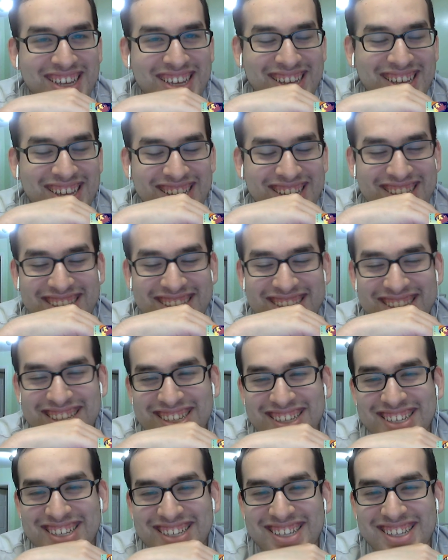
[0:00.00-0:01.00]
Oh, that's what I
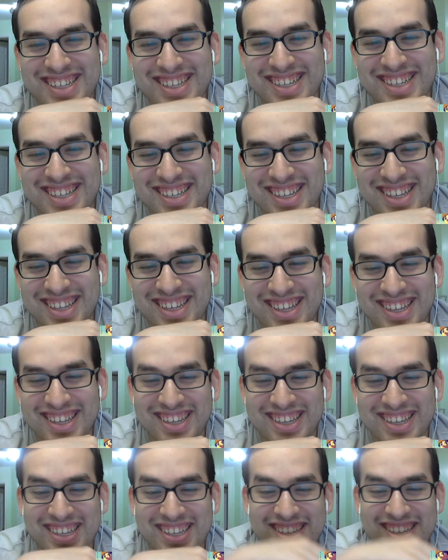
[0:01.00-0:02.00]
figured. That's what I
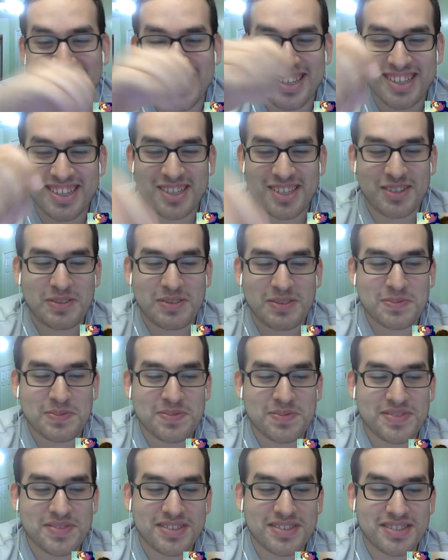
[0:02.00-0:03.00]
figured.
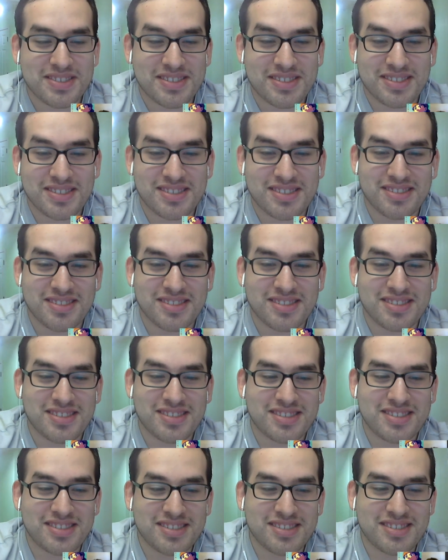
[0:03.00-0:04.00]
Treasure Cruise coming
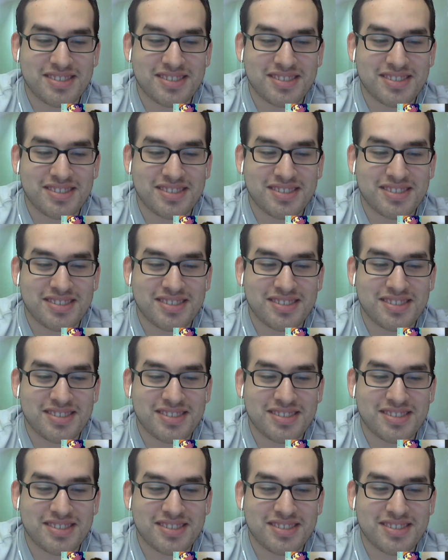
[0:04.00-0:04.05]
through.